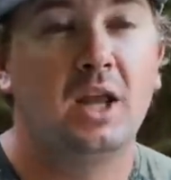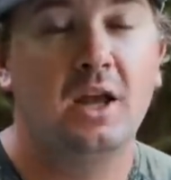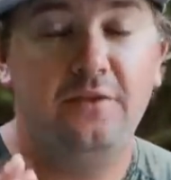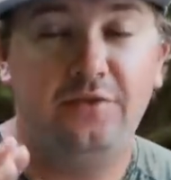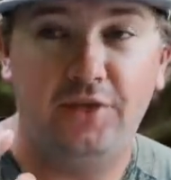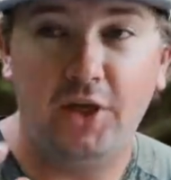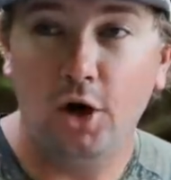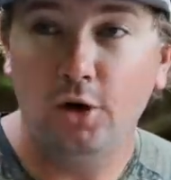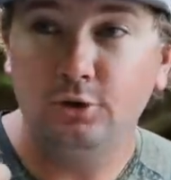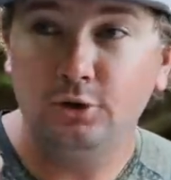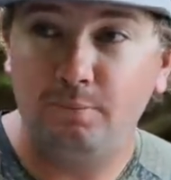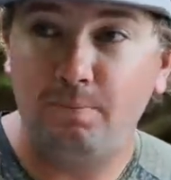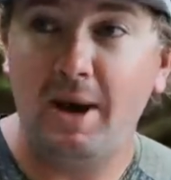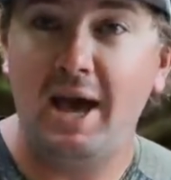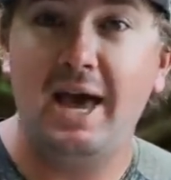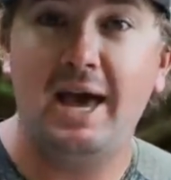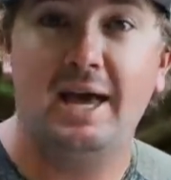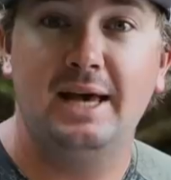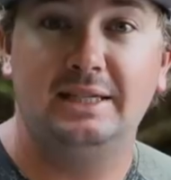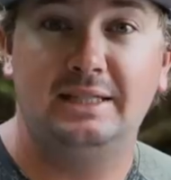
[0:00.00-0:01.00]
those
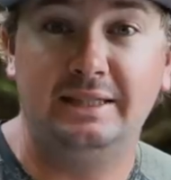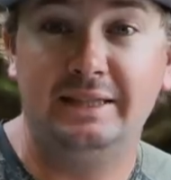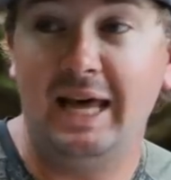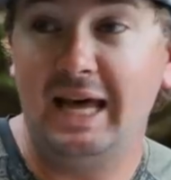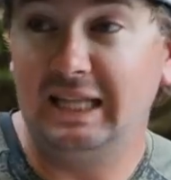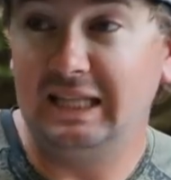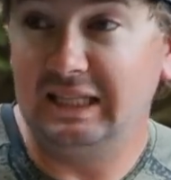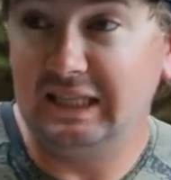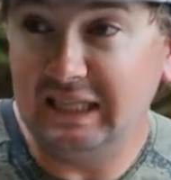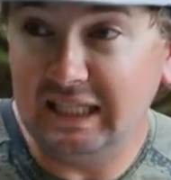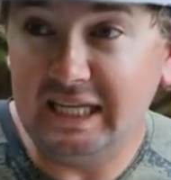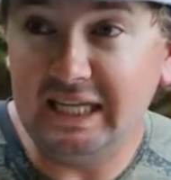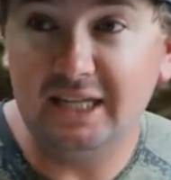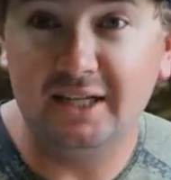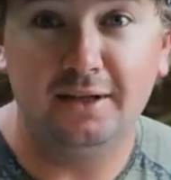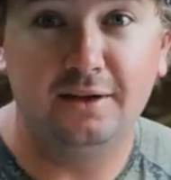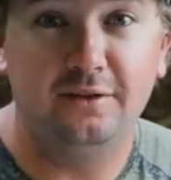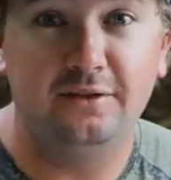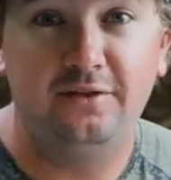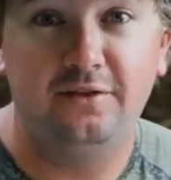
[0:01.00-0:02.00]
bass that
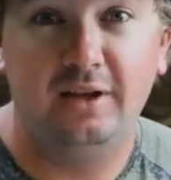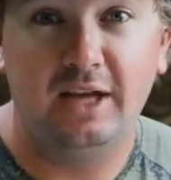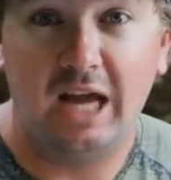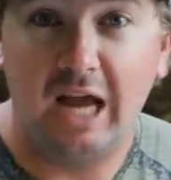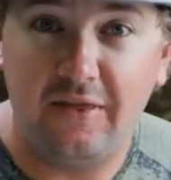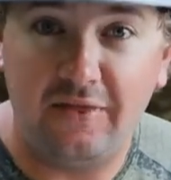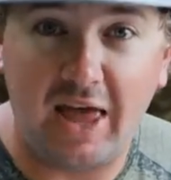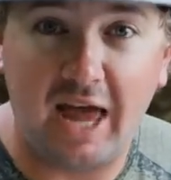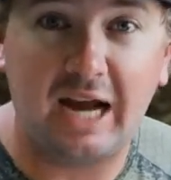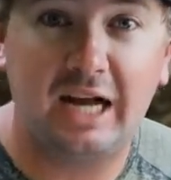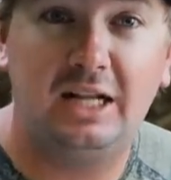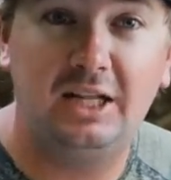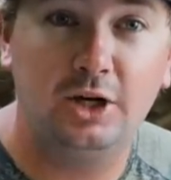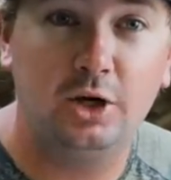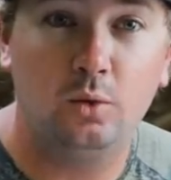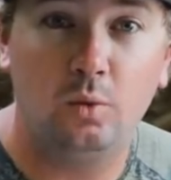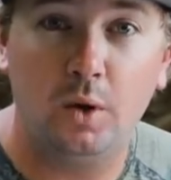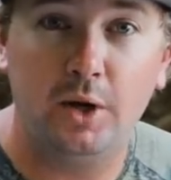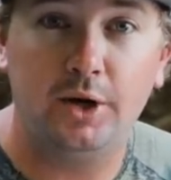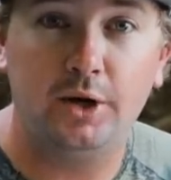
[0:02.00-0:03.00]
live in that
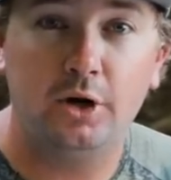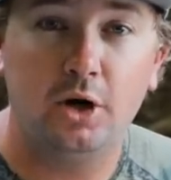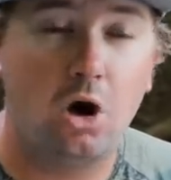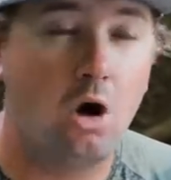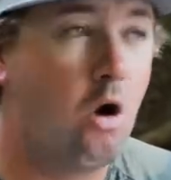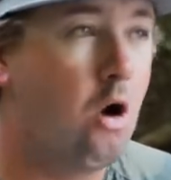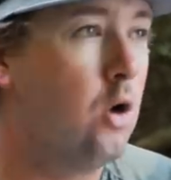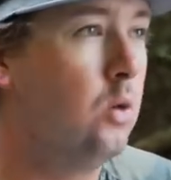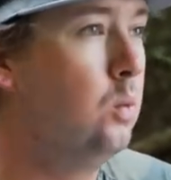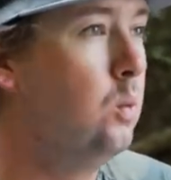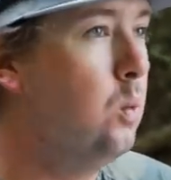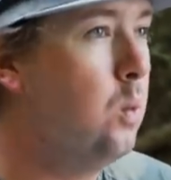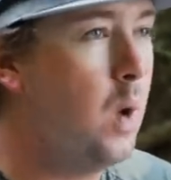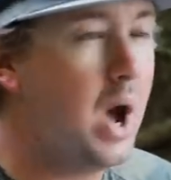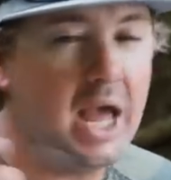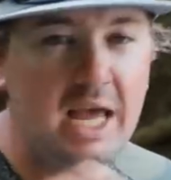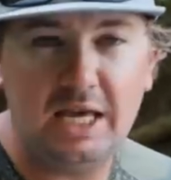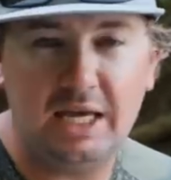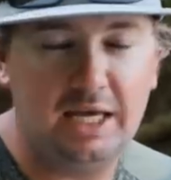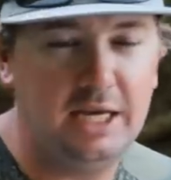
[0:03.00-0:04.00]
clear water are
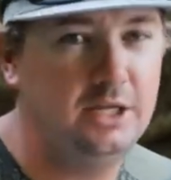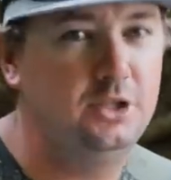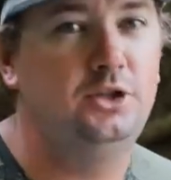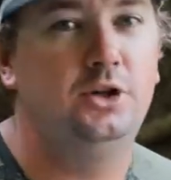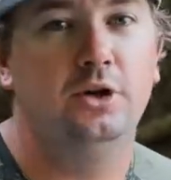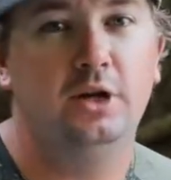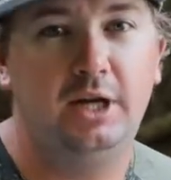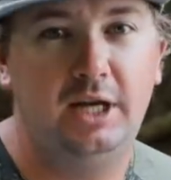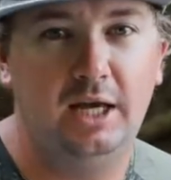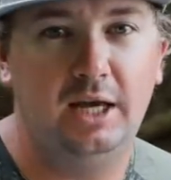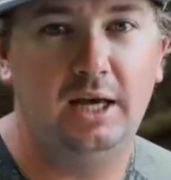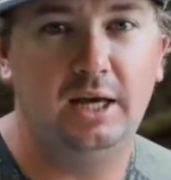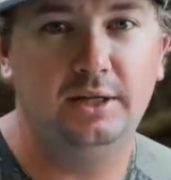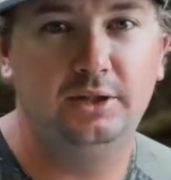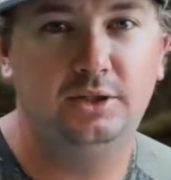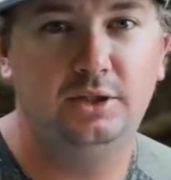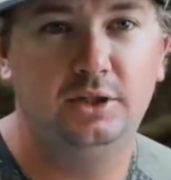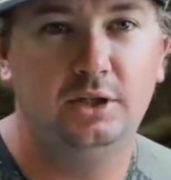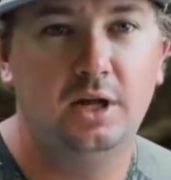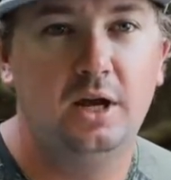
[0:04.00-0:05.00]
way easier to
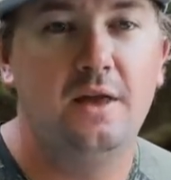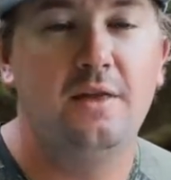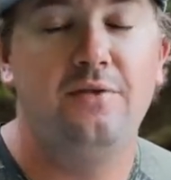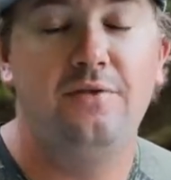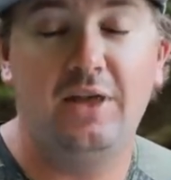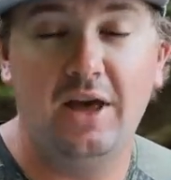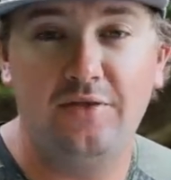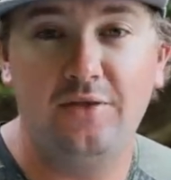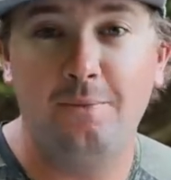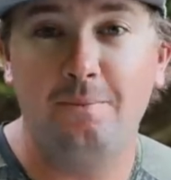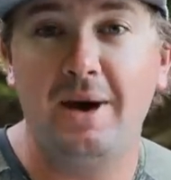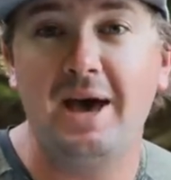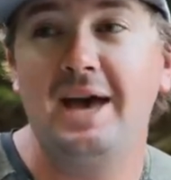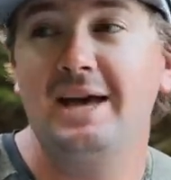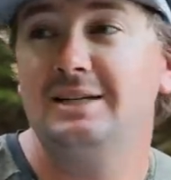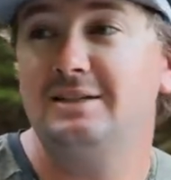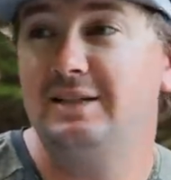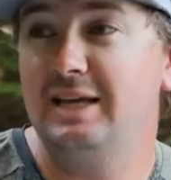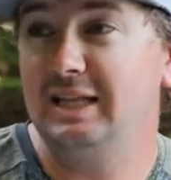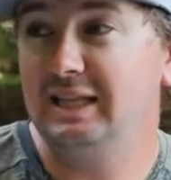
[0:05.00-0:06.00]
catch than the
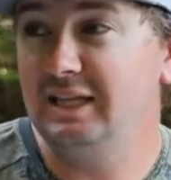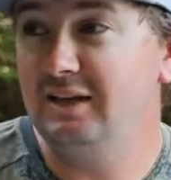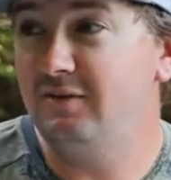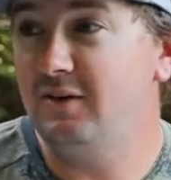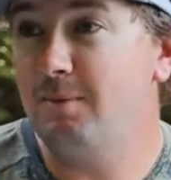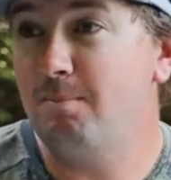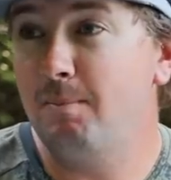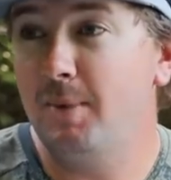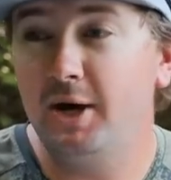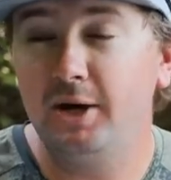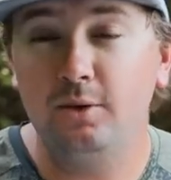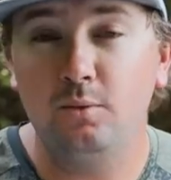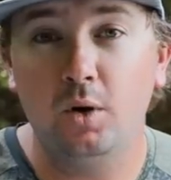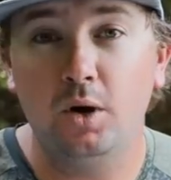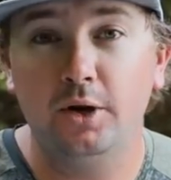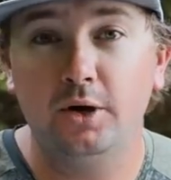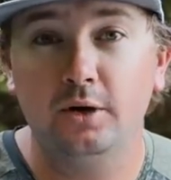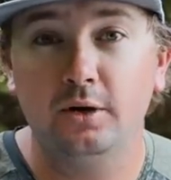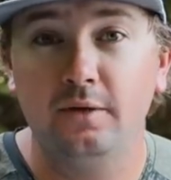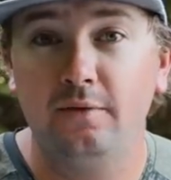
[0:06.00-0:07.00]
bass that live in muddy
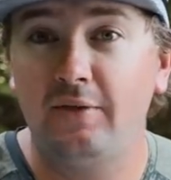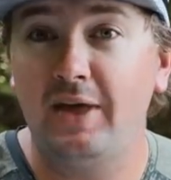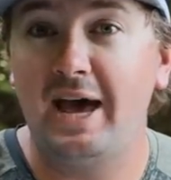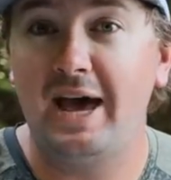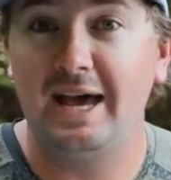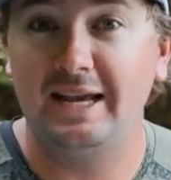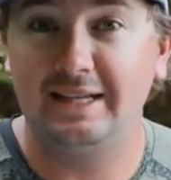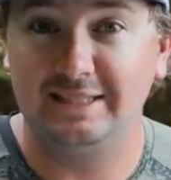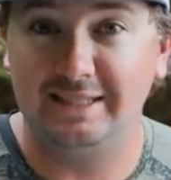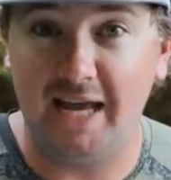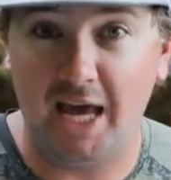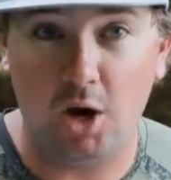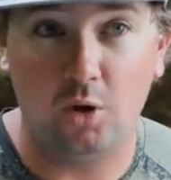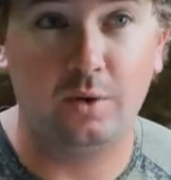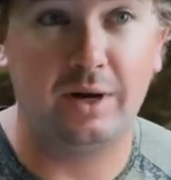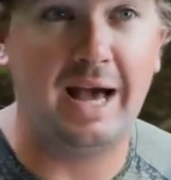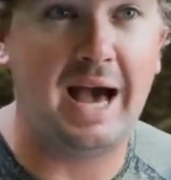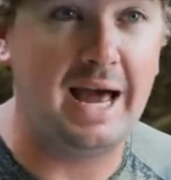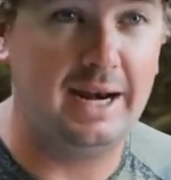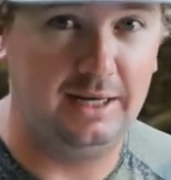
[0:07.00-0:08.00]
water that has now
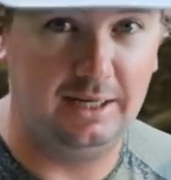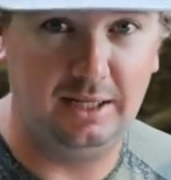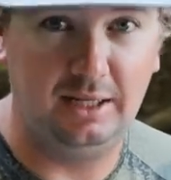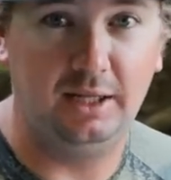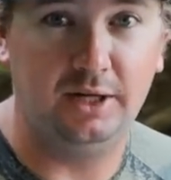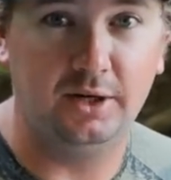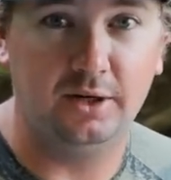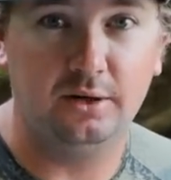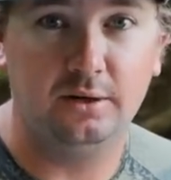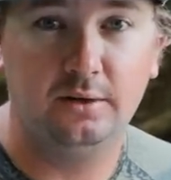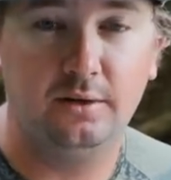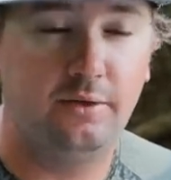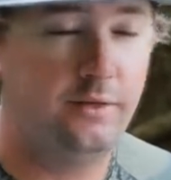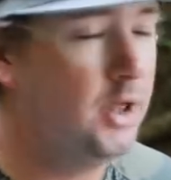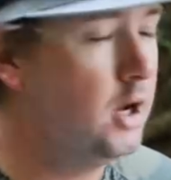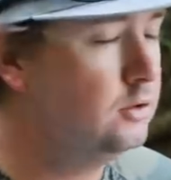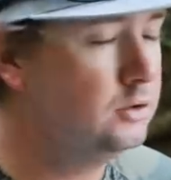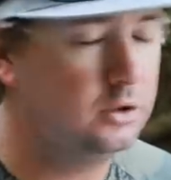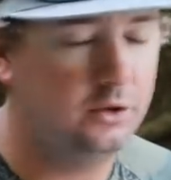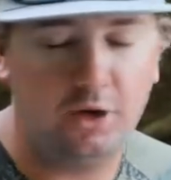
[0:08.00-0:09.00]
gotten clear.
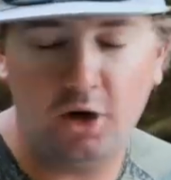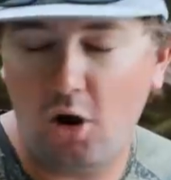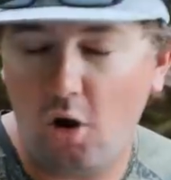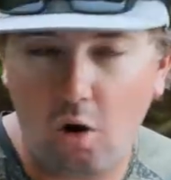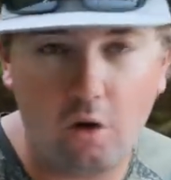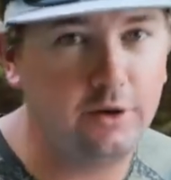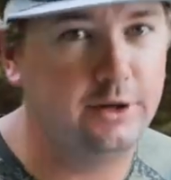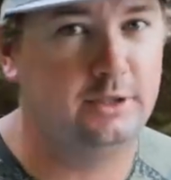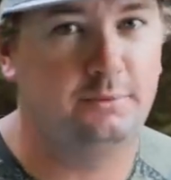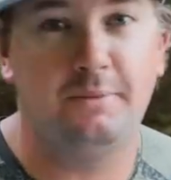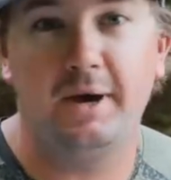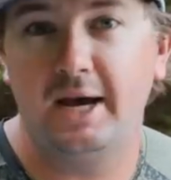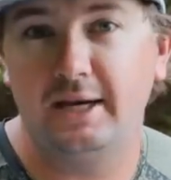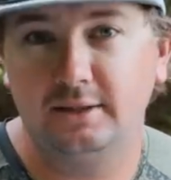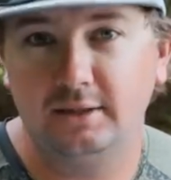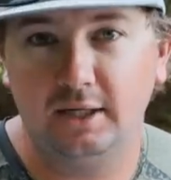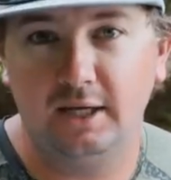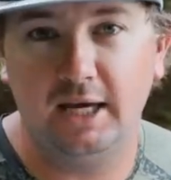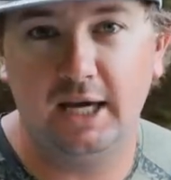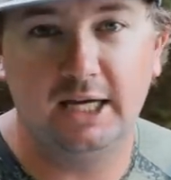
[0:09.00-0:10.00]
Those are the hardest
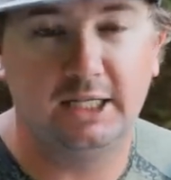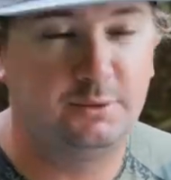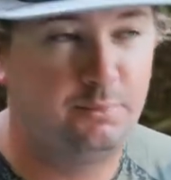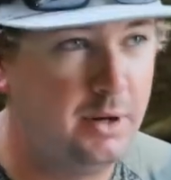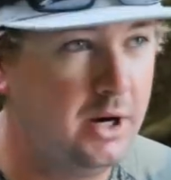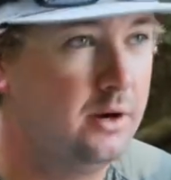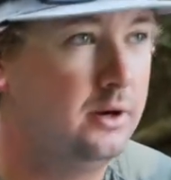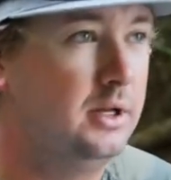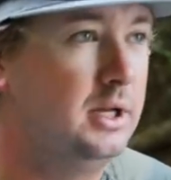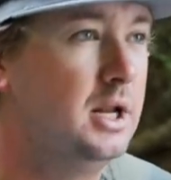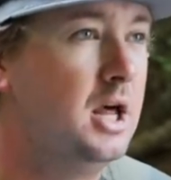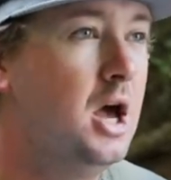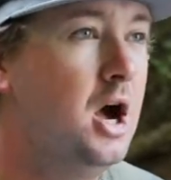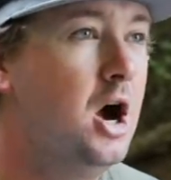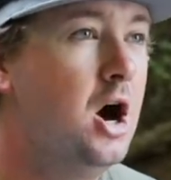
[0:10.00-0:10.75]
bass to catch, period.